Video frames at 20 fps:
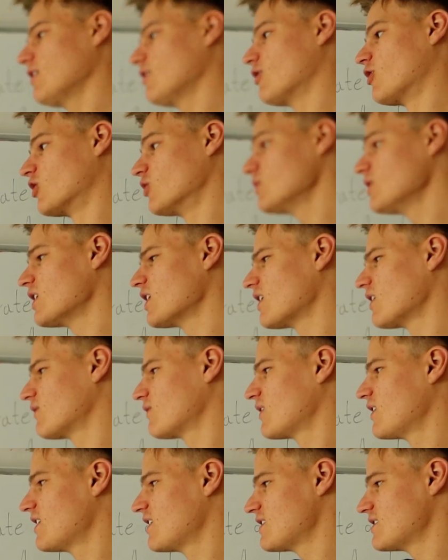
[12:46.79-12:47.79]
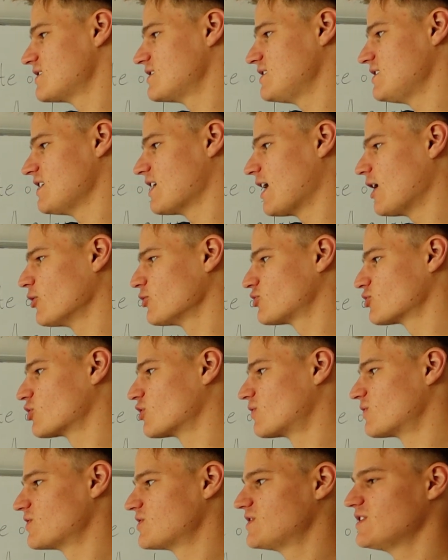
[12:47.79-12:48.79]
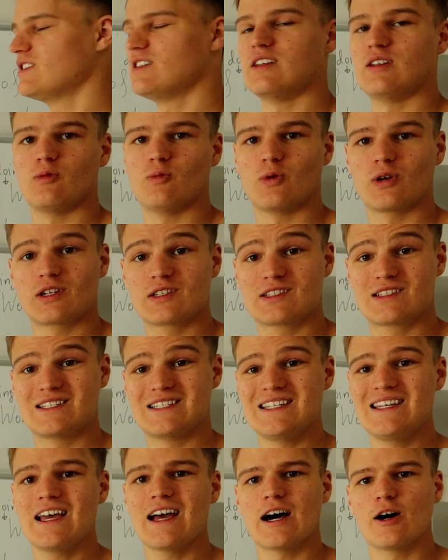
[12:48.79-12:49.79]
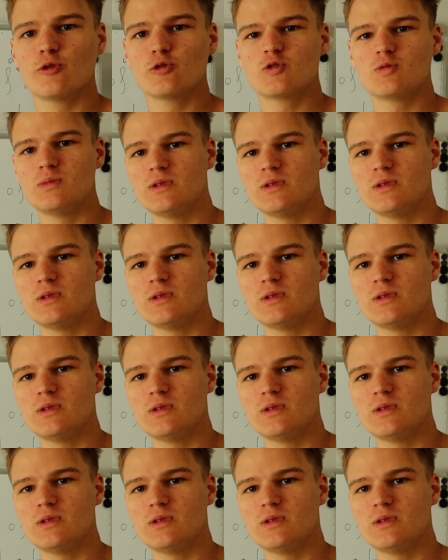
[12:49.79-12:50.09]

Or we have z out over z in. What does z out